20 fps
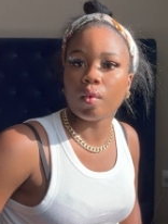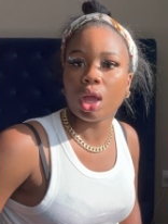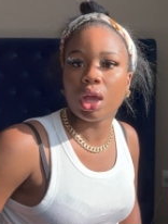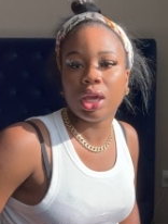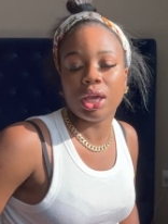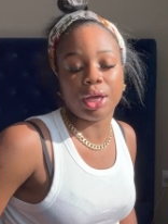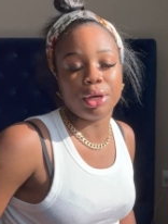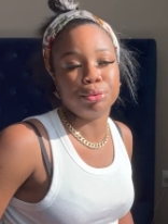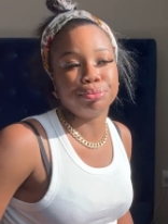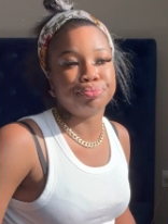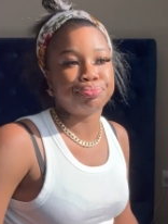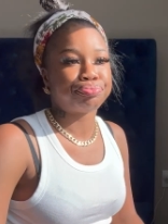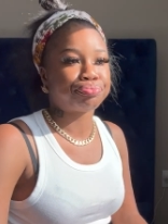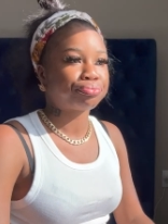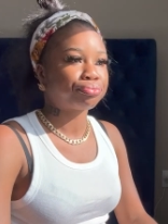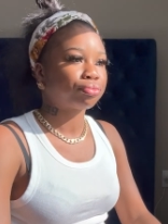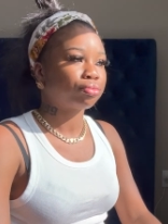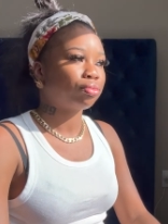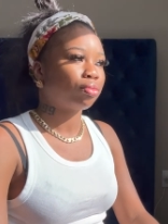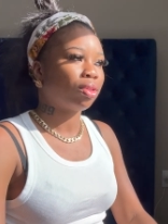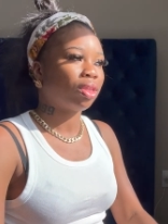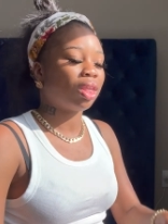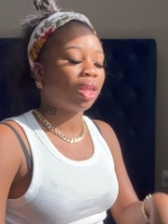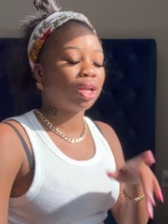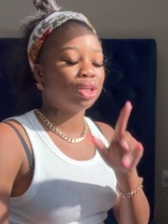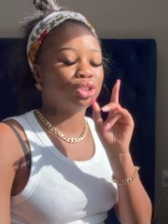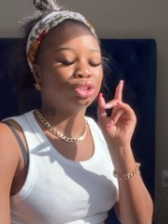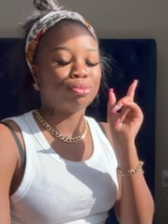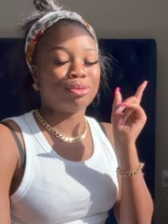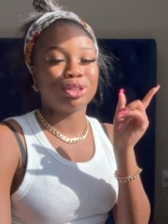Yeah.
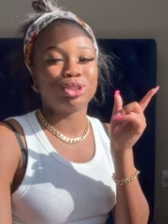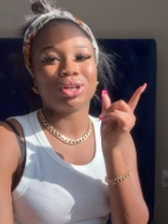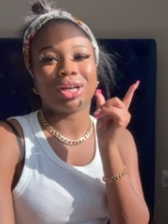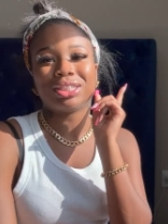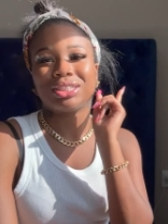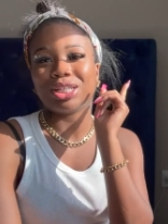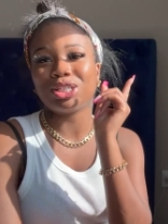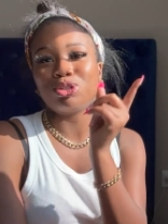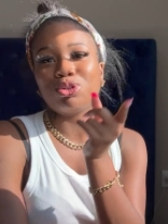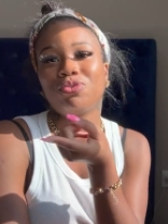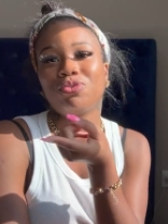Make sure you guys stay tuned